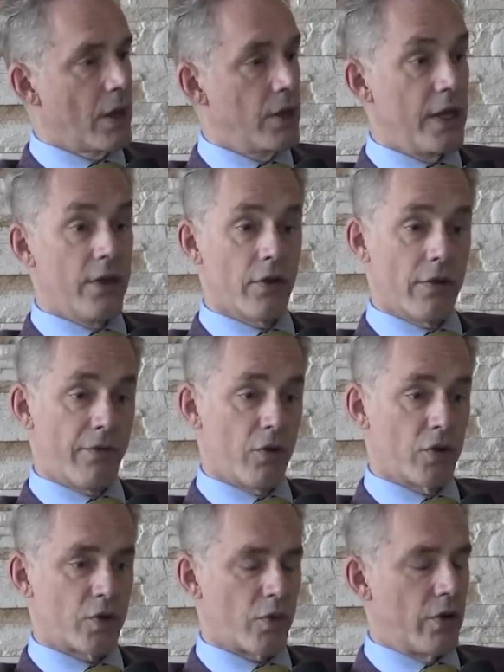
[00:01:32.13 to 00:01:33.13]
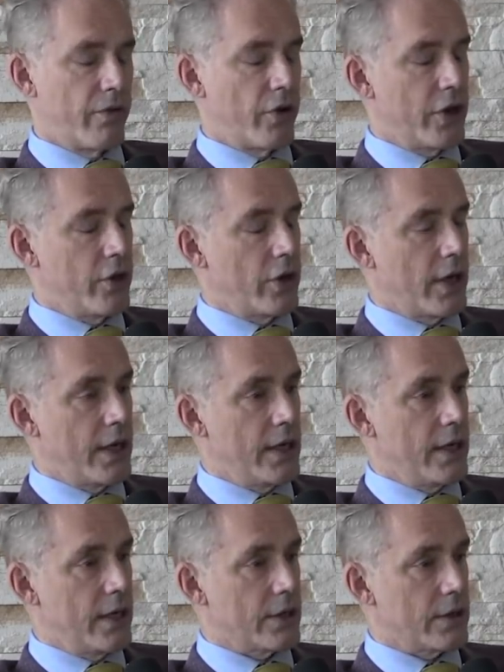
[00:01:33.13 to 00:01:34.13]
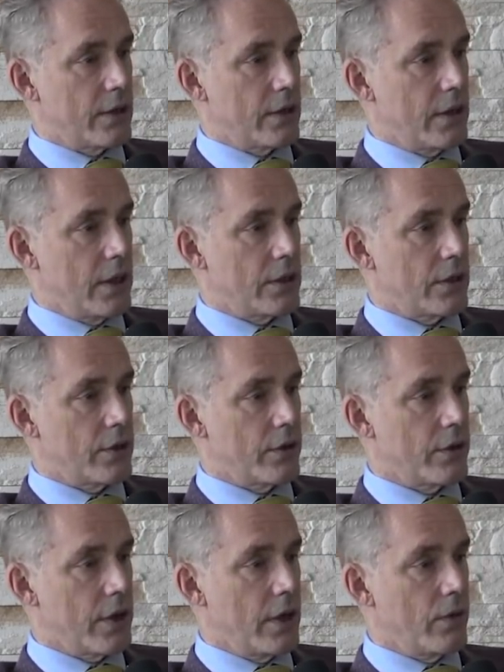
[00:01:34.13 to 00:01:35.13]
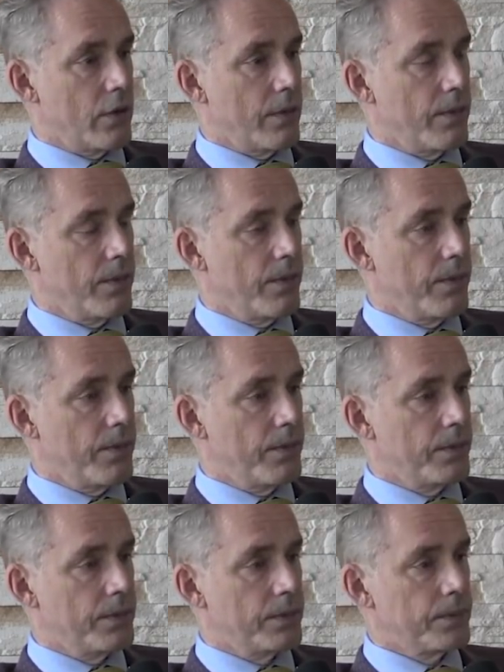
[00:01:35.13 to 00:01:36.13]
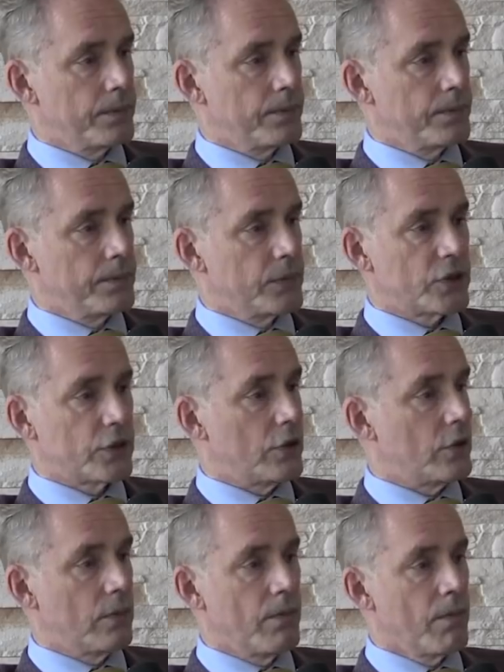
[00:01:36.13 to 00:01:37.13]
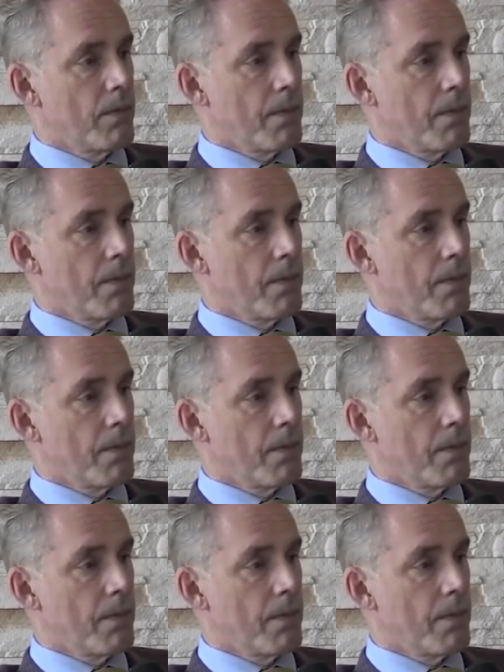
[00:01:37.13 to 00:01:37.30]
neither of those were a very good idea as it turned out. So